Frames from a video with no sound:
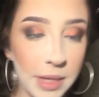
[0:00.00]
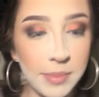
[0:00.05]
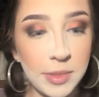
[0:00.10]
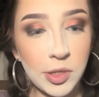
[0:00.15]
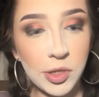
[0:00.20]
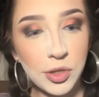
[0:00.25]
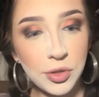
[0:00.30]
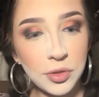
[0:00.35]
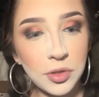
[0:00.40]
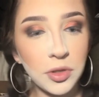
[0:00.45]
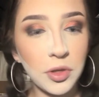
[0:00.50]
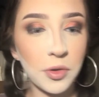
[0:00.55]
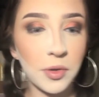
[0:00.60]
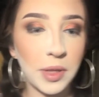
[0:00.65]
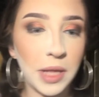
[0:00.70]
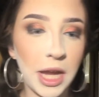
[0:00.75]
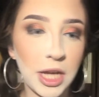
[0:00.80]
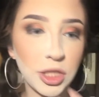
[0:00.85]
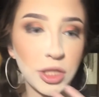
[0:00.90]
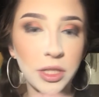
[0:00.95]
I'm going to do lower
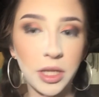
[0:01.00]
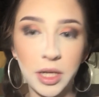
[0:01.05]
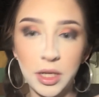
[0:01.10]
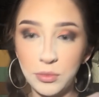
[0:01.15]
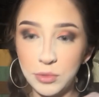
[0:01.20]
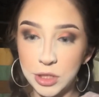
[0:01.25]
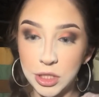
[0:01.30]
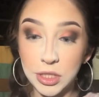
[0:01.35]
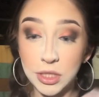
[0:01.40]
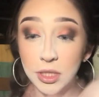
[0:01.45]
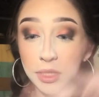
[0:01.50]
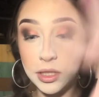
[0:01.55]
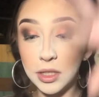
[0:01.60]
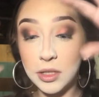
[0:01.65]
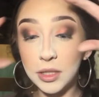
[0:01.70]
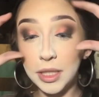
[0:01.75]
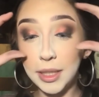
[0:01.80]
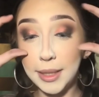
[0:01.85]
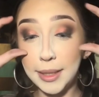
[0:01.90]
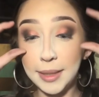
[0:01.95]
lash line, which is
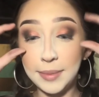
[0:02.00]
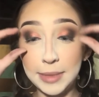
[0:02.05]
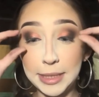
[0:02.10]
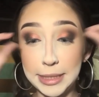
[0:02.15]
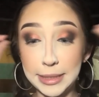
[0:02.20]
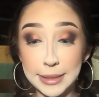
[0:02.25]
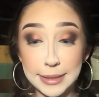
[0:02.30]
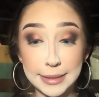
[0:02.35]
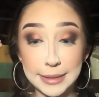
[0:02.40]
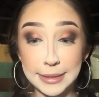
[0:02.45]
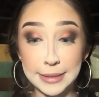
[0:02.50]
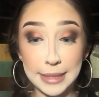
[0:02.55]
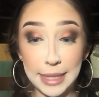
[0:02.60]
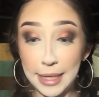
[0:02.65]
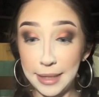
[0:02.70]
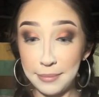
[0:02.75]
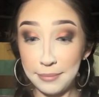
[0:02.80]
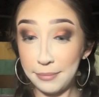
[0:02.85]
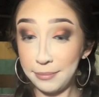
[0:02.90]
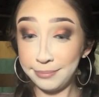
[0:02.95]
literally going to be the
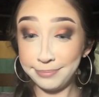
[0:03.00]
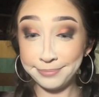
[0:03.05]
same